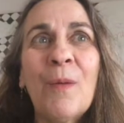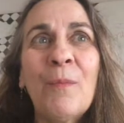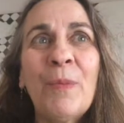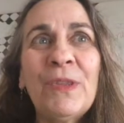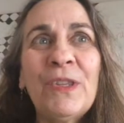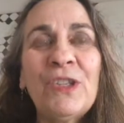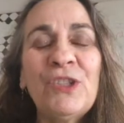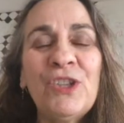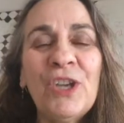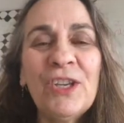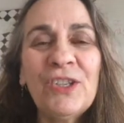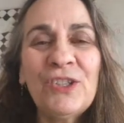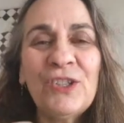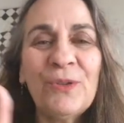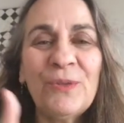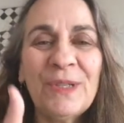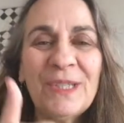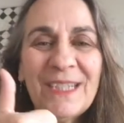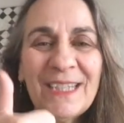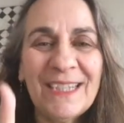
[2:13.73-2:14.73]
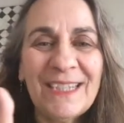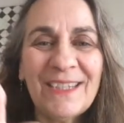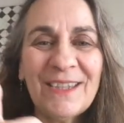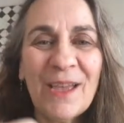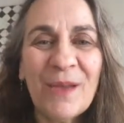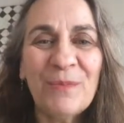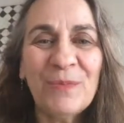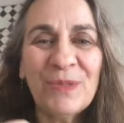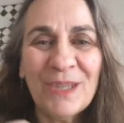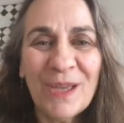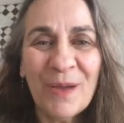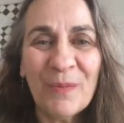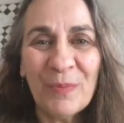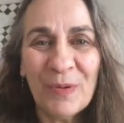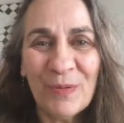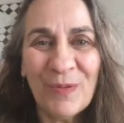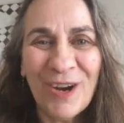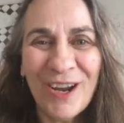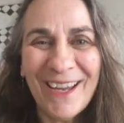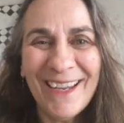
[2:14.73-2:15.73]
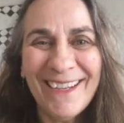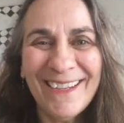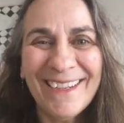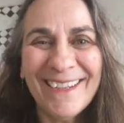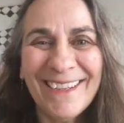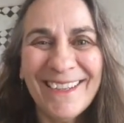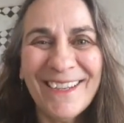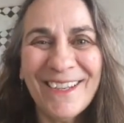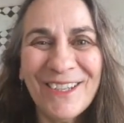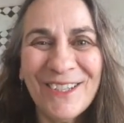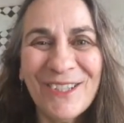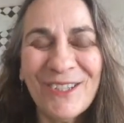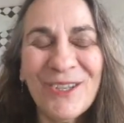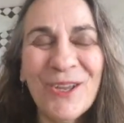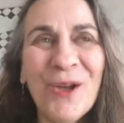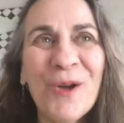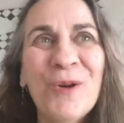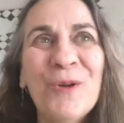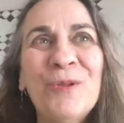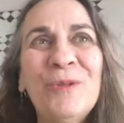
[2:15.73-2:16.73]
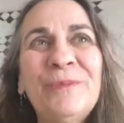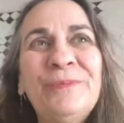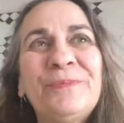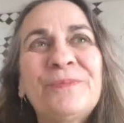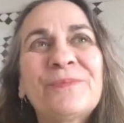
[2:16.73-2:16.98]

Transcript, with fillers: but the gesture is this thumbs up, right? So,